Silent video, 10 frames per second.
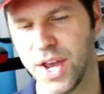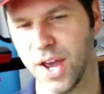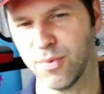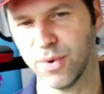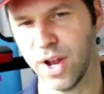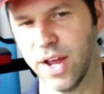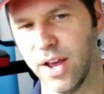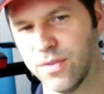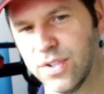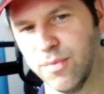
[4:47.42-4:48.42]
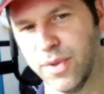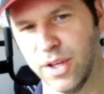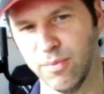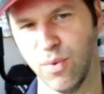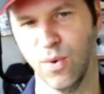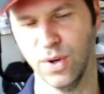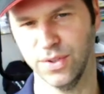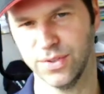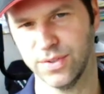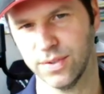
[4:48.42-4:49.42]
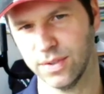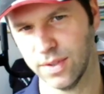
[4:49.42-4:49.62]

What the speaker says: And when I have something important,